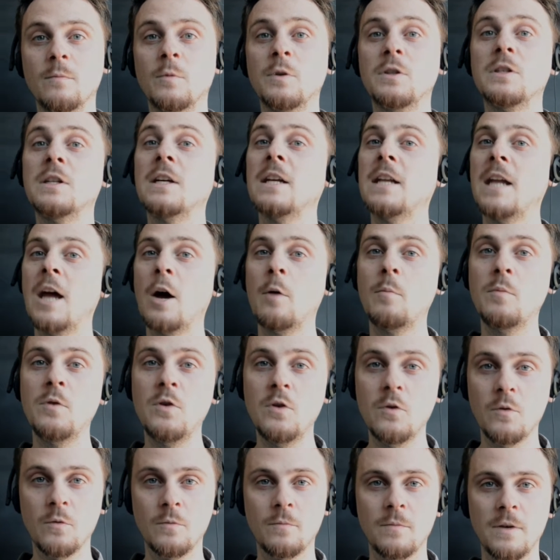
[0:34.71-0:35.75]
which can help
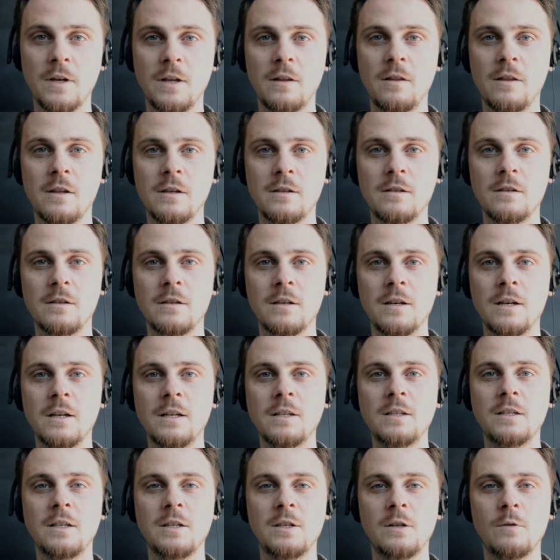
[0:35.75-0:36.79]
you in this
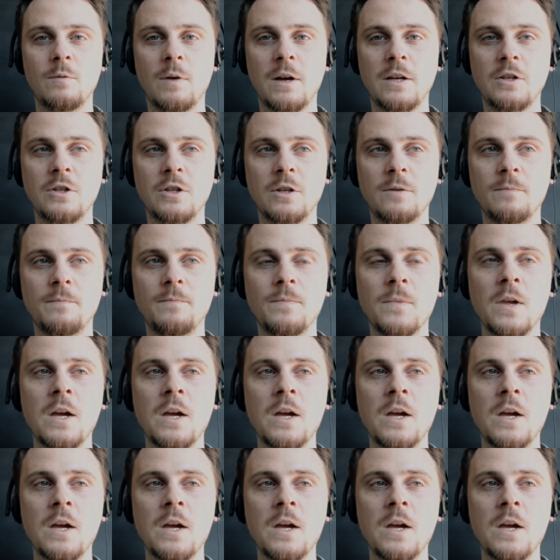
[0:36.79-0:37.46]
situation.